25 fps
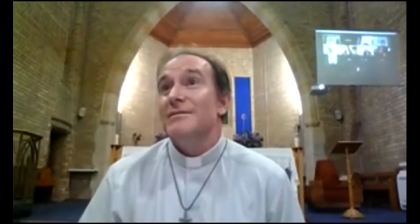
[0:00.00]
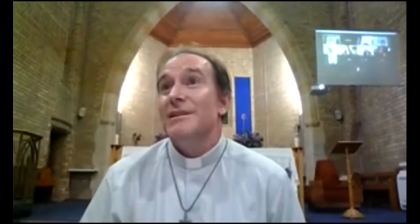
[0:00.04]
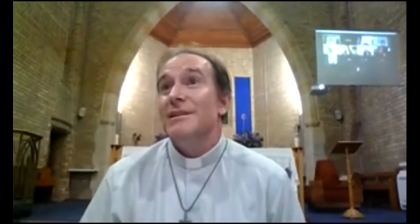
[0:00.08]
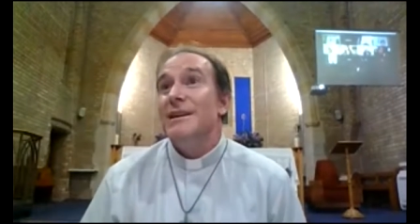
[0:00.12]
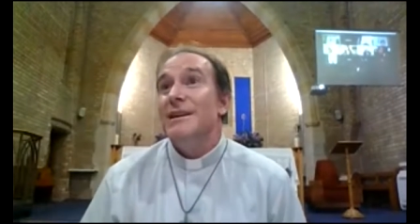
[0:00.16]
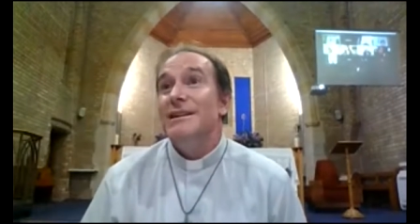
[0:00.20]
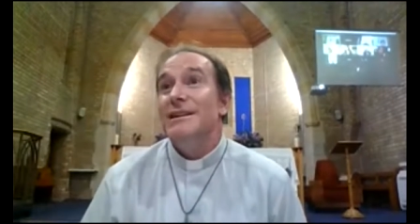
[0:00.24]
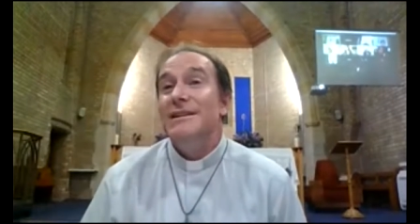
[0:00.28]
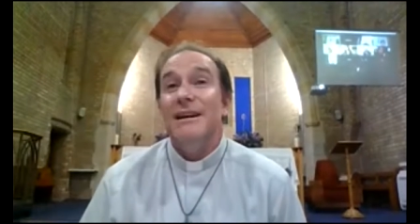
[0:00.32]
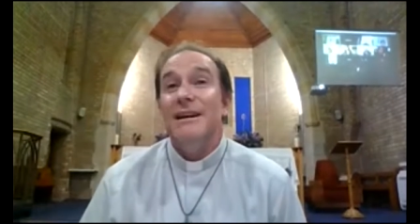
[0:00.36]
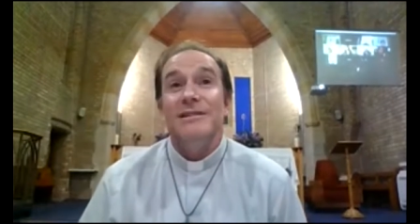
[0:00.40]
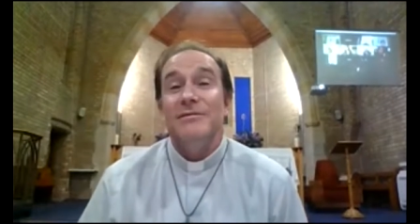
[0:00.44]

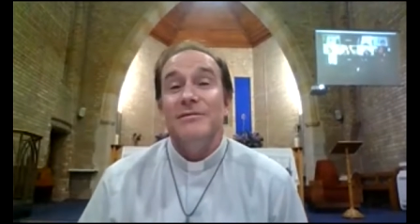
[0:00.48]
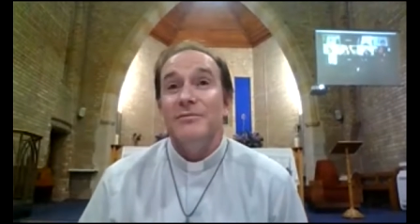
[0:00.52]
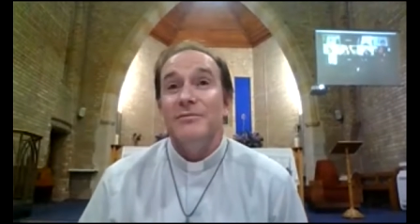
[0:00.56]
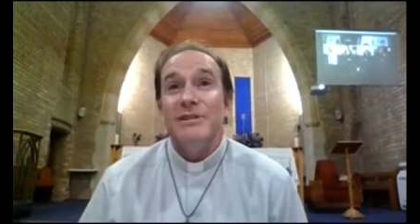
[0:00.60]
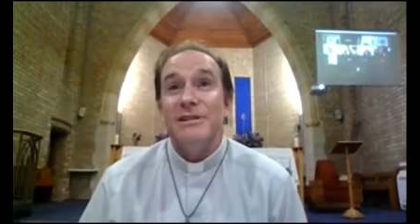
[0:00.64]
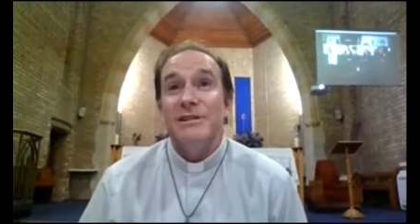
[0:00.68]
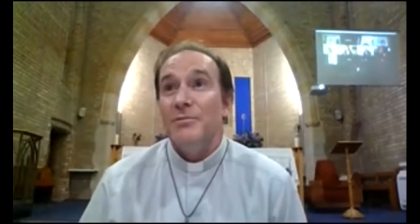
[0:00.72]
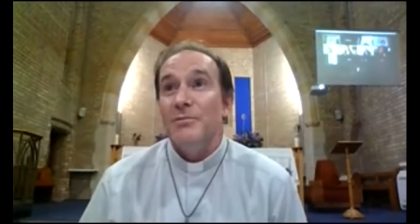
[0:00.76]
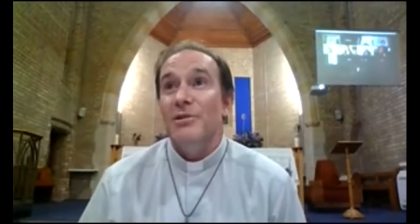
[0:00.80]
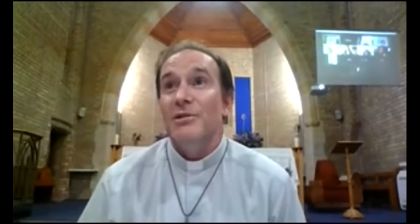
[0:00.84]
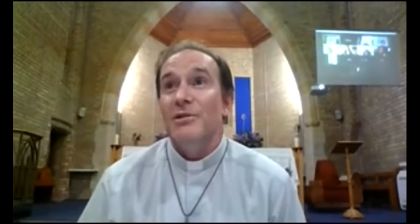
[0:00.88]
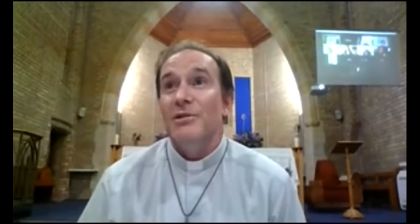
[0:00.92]
he doesn't
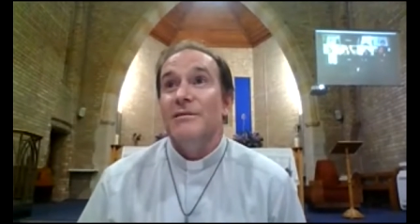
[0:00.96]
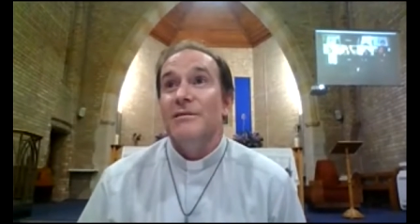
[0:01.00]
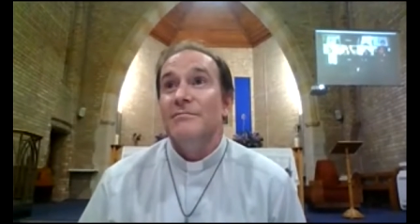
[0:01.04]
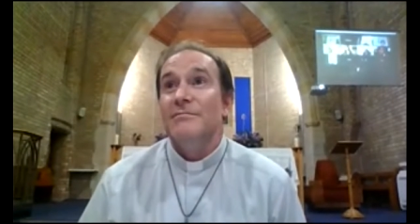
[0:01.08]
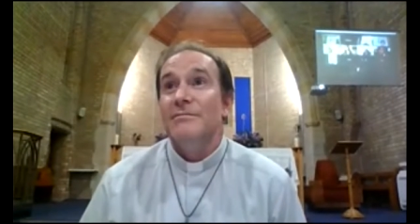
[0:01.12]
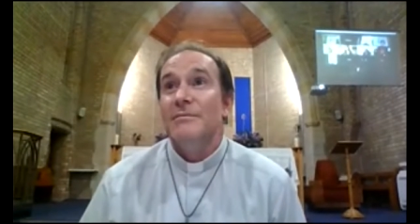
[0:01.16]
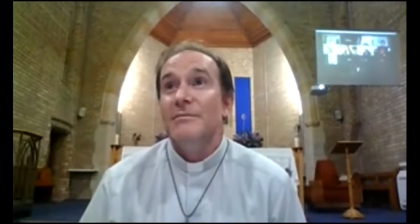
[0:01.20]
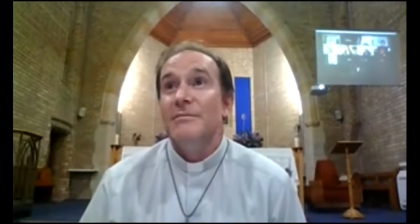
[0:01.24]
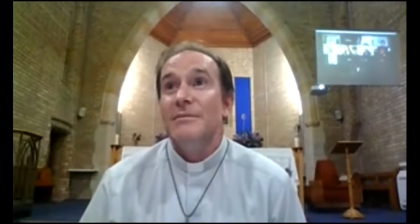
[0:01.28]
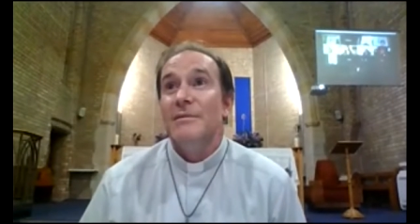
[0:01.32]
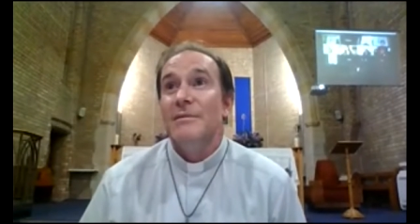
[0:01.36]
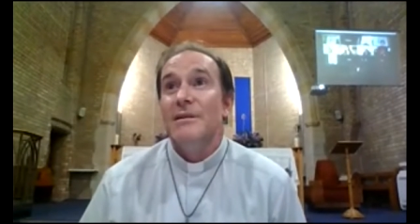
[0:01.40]
respond.
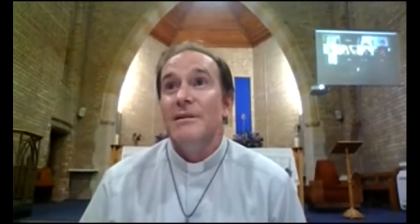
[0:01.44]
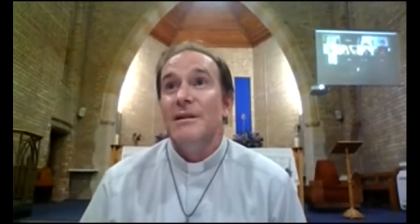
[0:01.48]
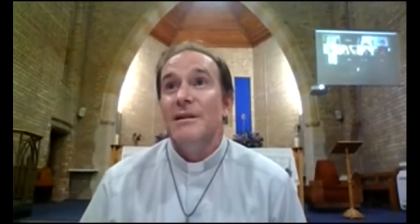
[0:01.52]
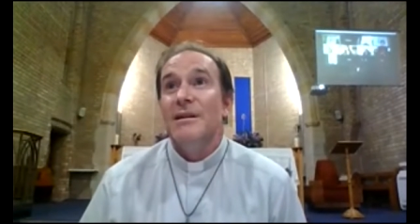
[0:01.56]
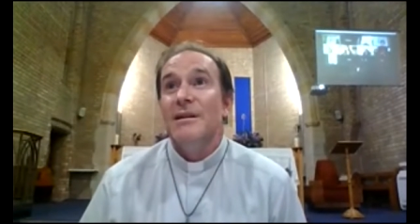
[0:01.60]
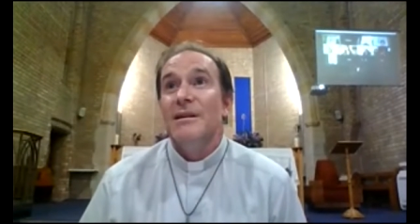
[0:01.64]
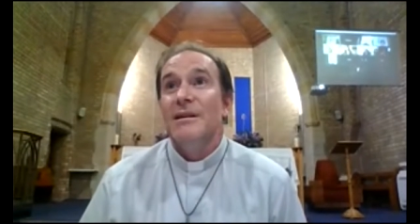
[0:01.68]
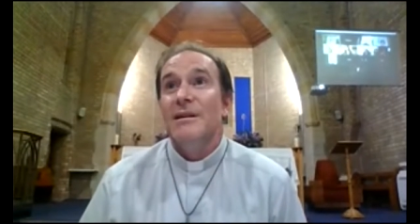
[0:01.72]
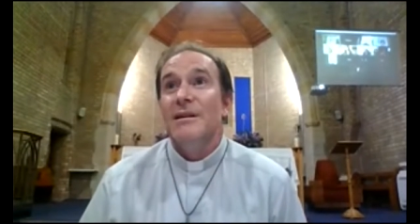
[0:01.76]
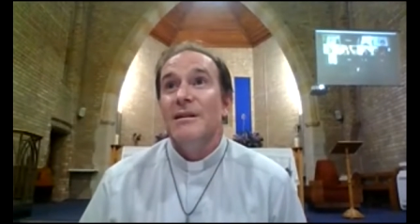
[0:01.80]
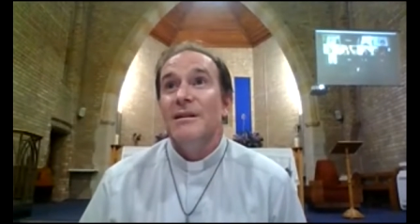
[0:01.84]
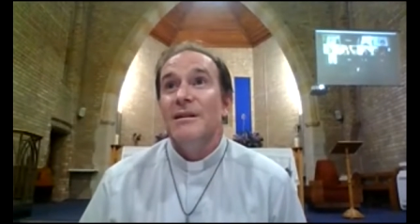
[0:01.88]

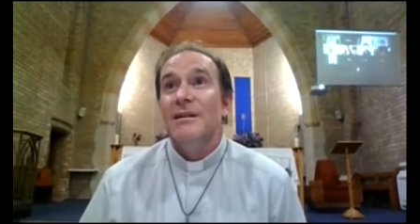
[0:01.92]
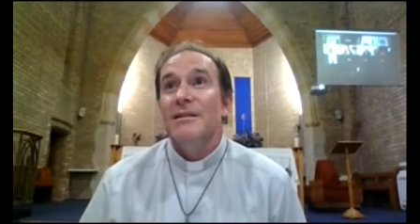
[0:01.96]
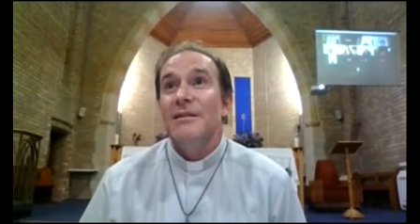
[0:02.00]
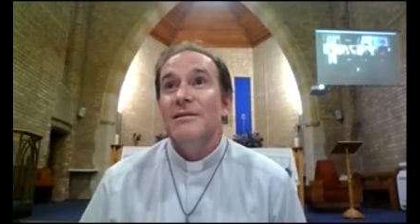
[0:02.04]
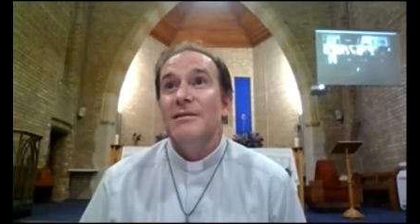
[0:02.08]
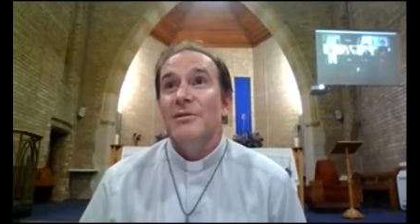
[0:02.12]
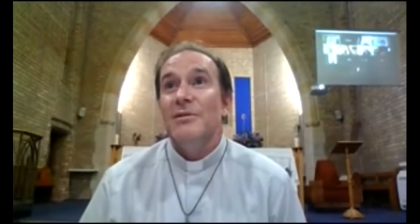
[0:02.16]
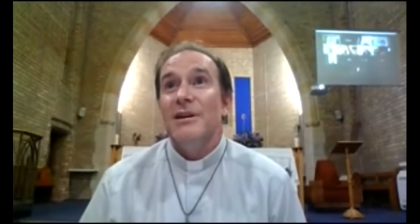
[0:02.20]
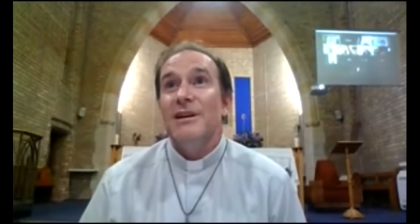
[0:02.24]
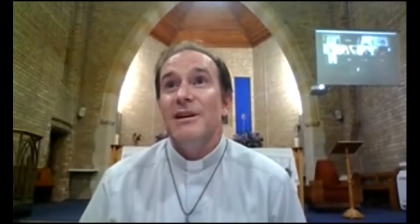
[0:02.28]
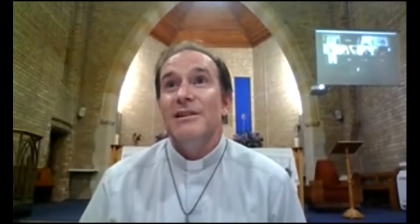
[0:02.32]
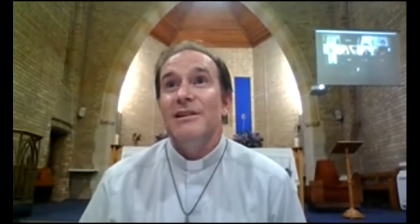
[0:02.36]

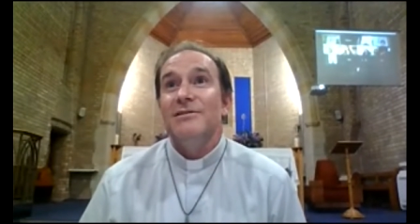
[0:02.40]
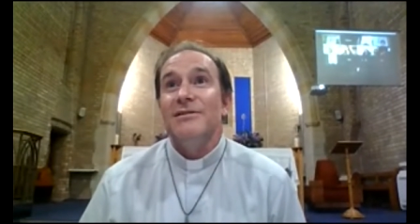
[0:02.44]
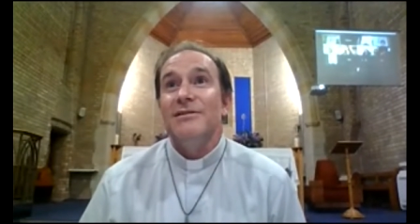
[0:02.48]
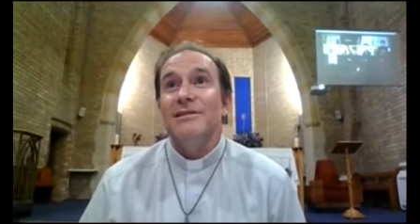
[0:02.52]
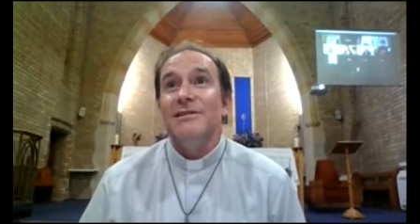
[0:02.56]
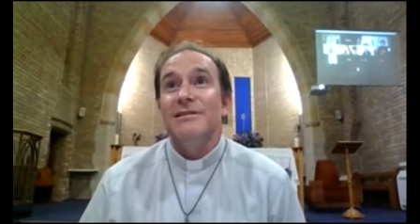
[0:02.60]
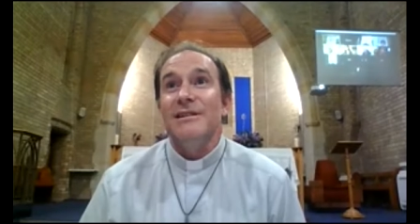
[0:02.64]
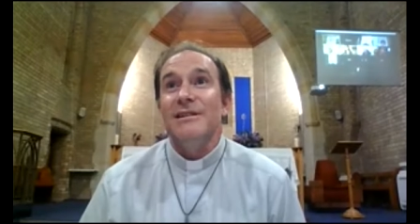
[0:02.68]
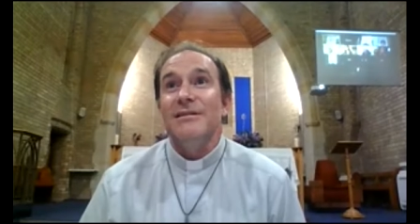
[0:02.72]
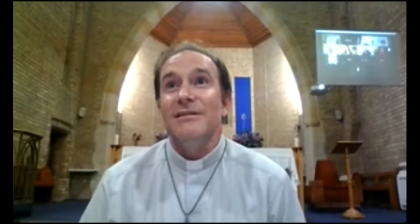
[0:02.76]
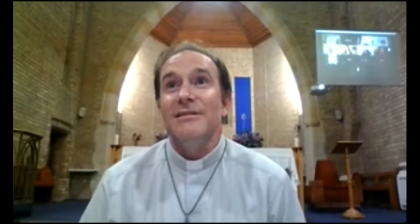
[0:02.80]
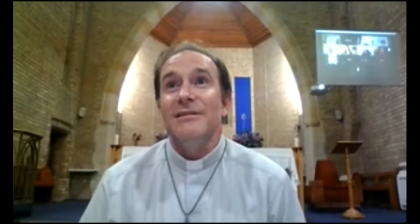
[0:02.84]
It's quite
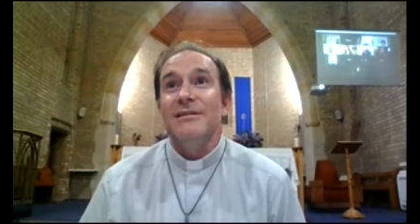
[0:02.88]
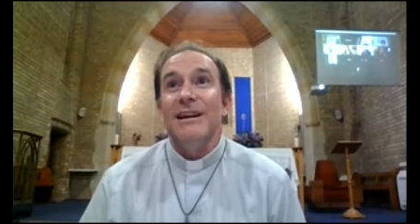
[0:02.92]
interesting.